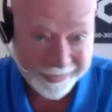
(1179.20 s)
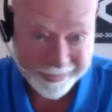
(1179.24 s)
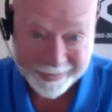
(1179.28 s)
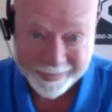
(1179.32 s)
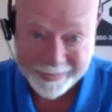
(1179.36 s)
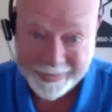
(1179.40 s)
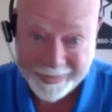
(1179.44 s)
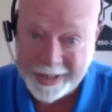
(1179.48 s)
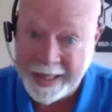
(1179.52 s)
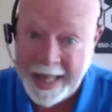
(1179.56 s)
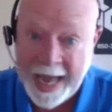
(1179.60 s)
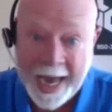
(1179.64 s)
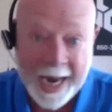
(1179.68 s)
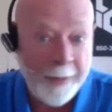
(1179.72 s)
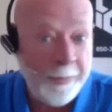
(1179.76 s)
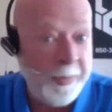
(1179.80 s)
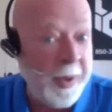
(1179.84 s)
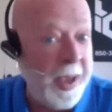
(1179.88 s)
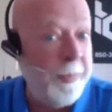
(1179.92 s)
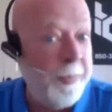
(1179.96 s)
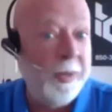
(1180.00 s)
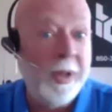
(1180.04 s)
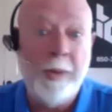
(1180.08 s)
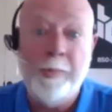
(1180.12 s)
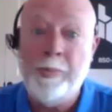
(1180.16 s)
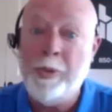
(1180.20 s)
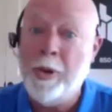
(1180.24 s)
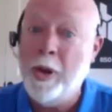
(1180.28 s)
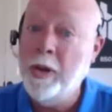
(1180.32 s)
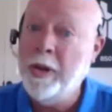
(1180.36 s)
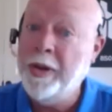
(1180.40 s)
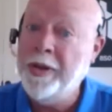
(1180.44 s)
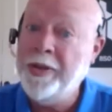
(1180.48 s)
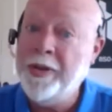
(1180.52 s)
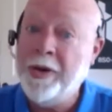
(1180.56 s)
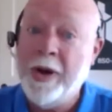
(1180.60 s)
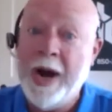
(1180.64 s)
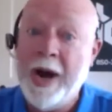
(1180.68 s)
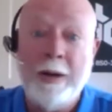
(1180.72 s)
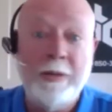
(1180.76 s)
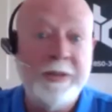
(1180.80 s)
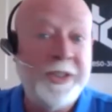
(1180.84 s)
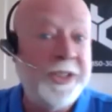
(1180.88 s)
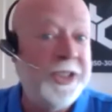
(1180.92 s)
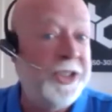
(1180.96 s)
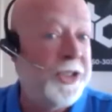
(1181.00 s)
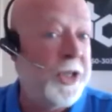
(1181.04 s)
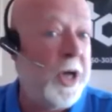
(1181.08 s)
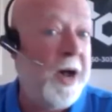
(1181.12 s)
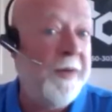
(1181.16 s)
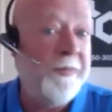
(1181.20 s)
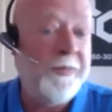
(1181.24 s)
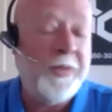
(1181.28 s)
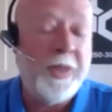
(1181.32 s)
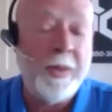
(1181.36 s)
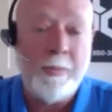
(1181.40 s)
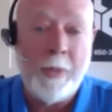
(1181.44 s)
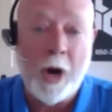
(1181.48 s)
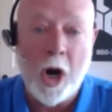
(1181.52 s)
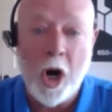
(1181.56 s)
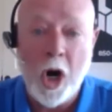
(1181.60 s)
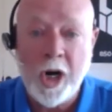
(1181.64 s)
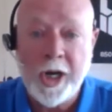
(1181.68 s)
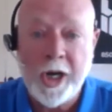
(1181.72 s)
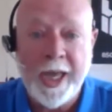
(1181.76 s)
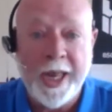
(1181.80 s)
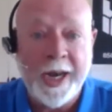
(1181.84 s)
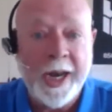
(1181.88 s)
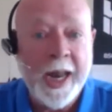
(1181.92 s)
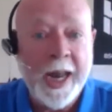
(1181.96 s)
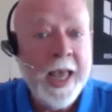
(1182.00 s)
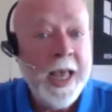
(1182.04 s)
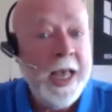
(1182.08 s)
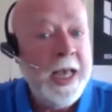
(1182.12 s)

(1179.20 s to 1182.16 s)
A lot of people are pulling their houses off the market.